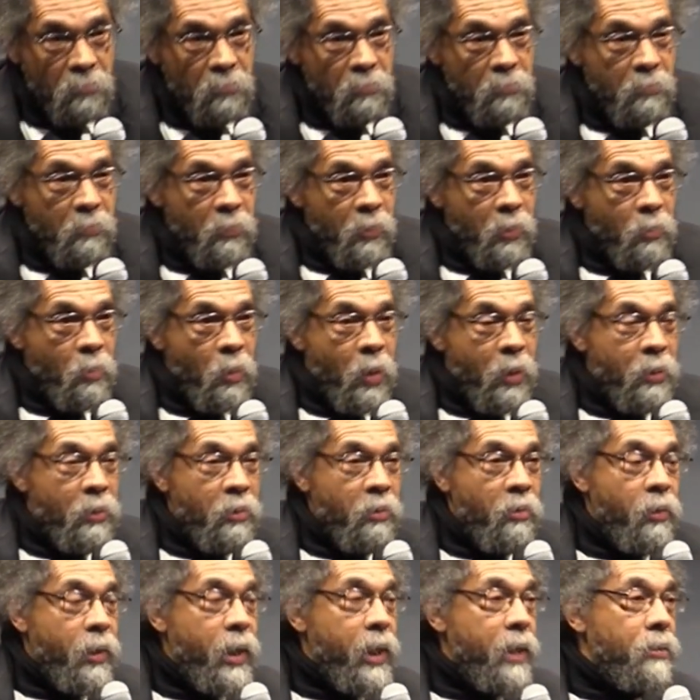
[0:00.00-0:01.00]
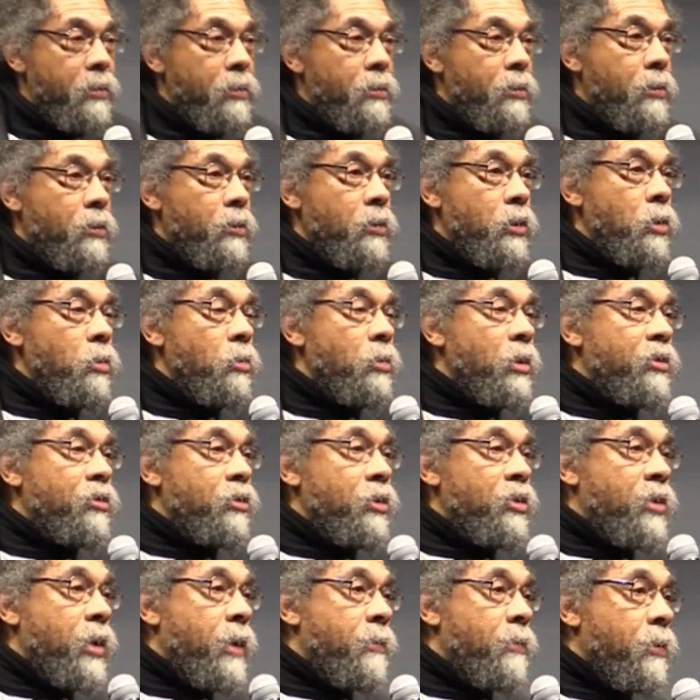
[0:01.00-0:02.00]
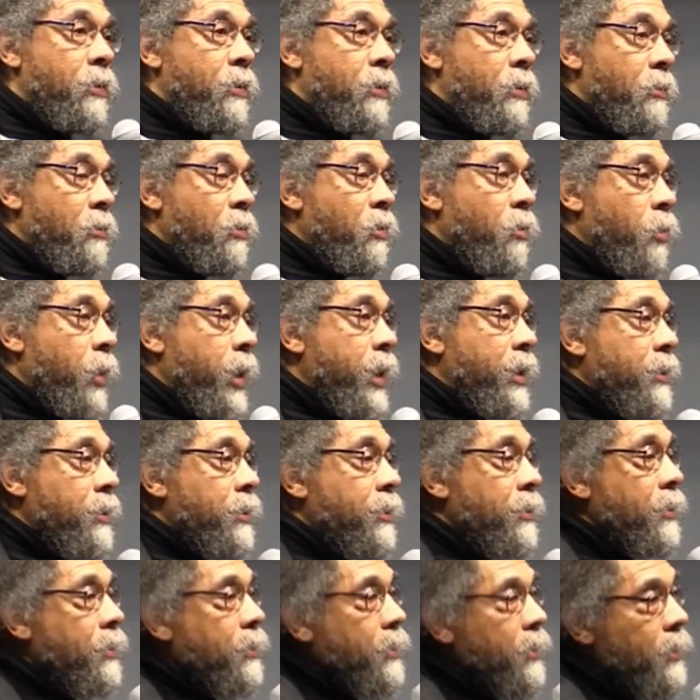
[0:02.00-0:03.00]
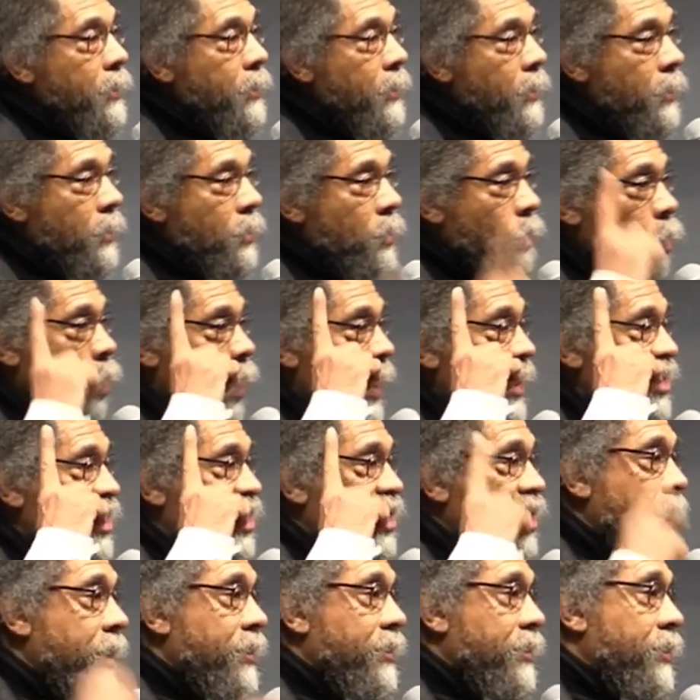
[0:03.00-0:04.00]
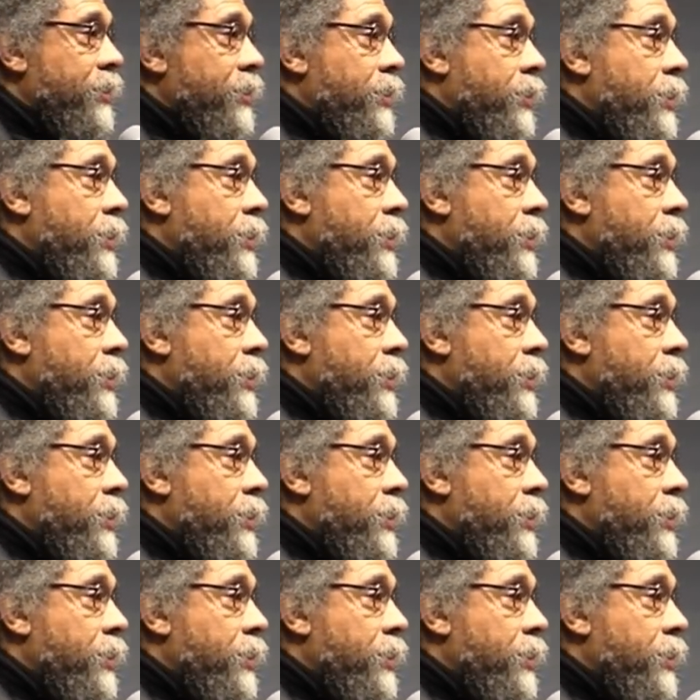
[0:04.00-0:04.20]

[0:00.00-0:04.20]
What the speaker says: One of the great eulogies ever written, one sentence.